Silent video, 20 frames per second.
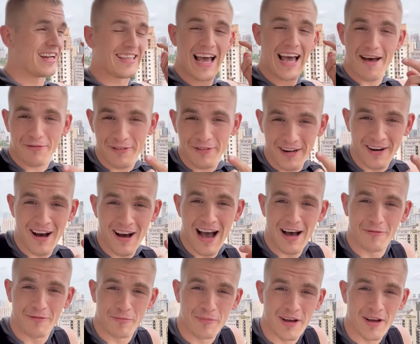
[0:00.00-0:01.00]
definitely not
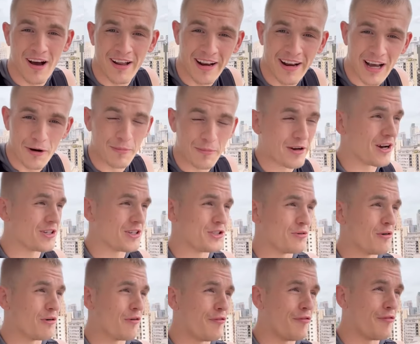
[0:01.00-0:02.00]
having me on now because
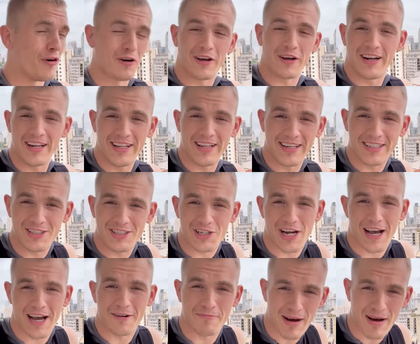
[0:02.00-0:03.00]
you're a fucking idiot and
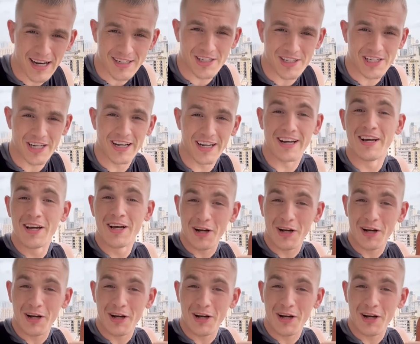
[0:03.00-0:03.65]
chatting mad shit.